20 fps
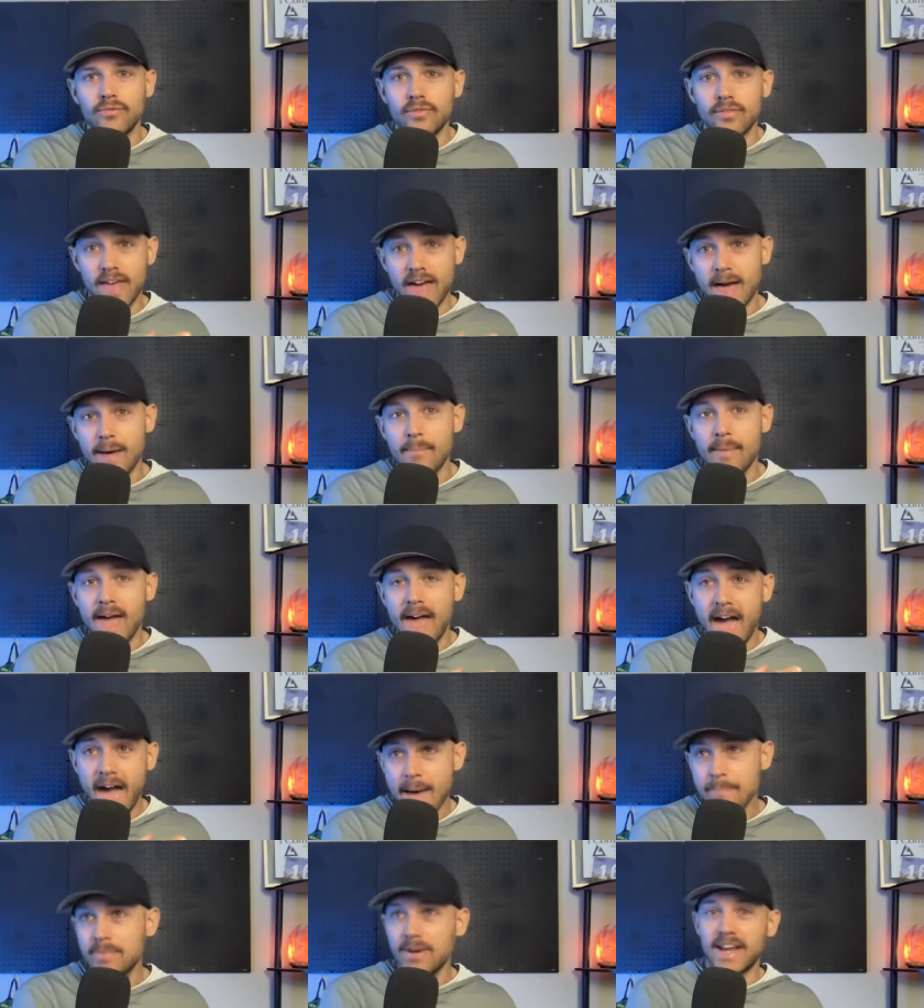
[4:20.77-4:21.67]
them
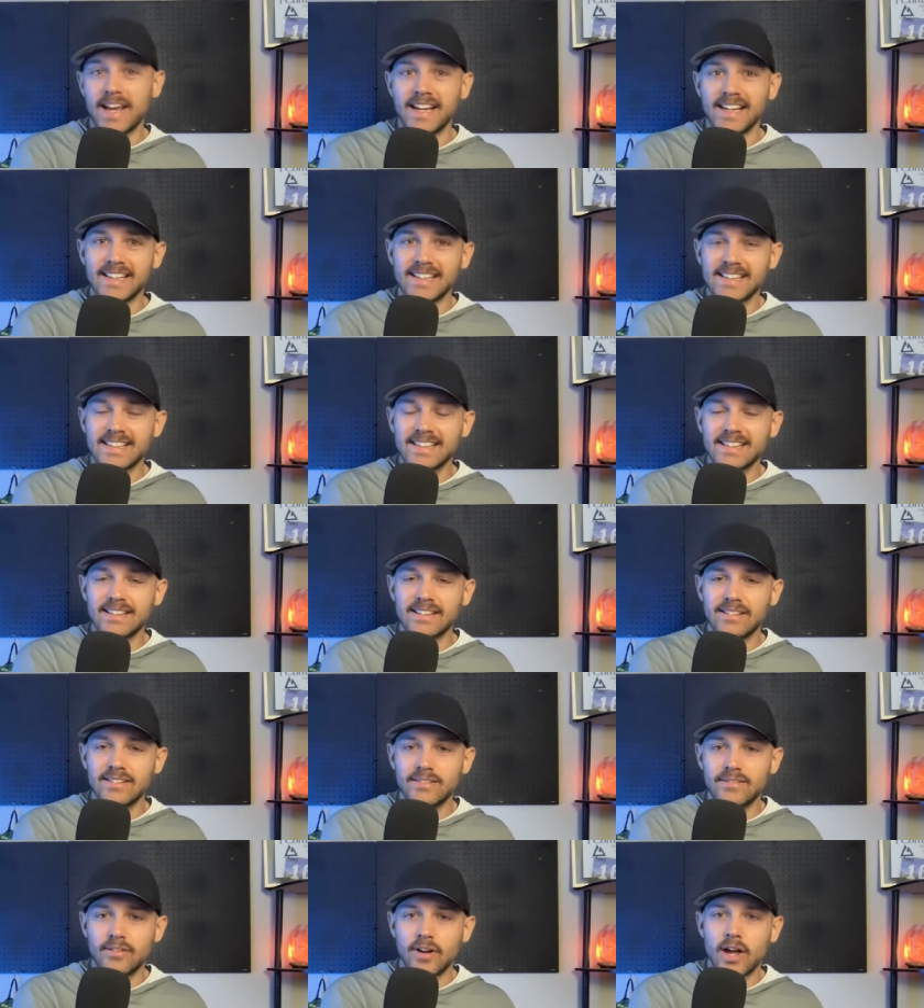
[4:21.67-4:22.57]
happening
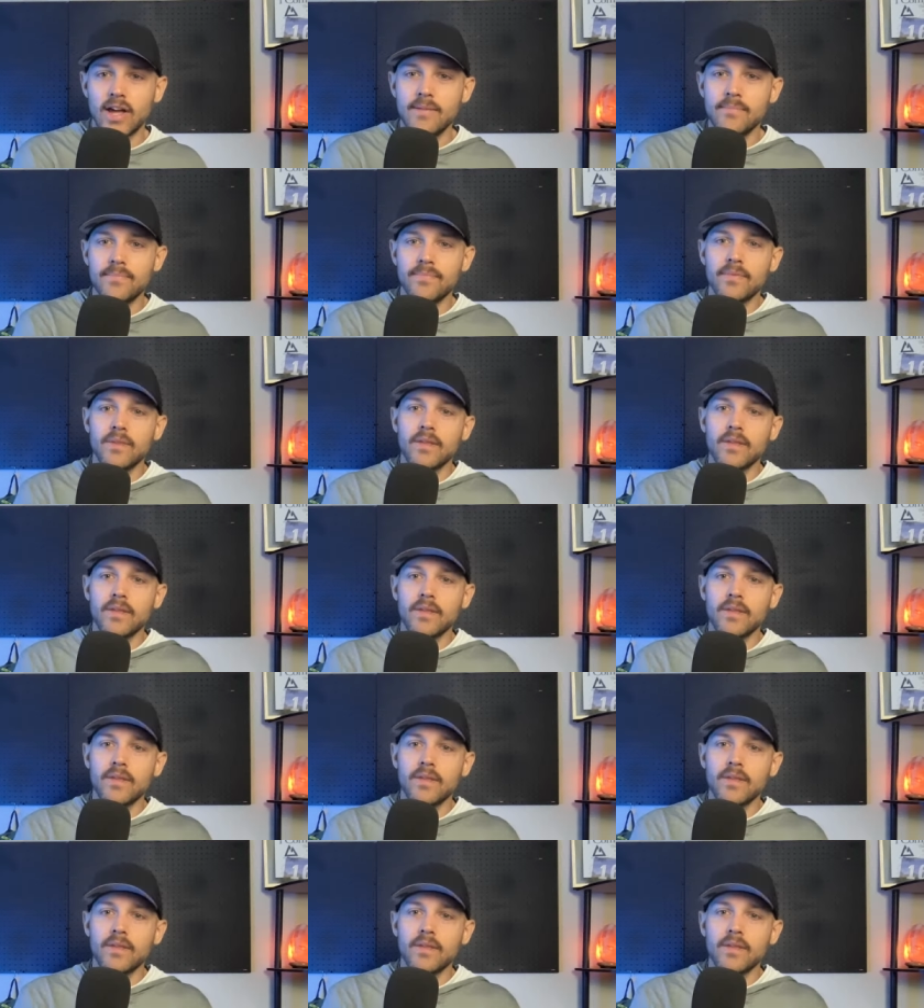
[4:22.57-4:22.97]
right